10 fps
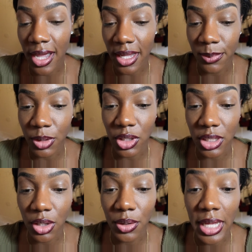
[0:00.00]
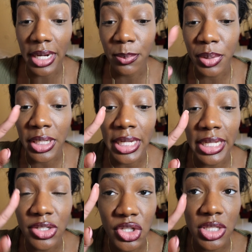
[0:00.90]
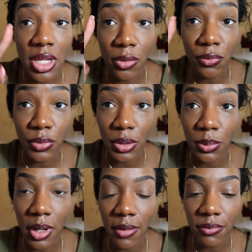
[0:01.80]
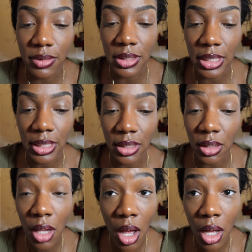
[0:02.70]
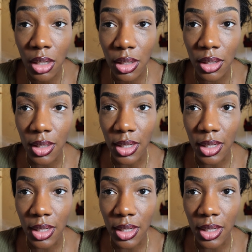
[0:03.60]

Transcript: I am gonna go ahead and put in just a few of the long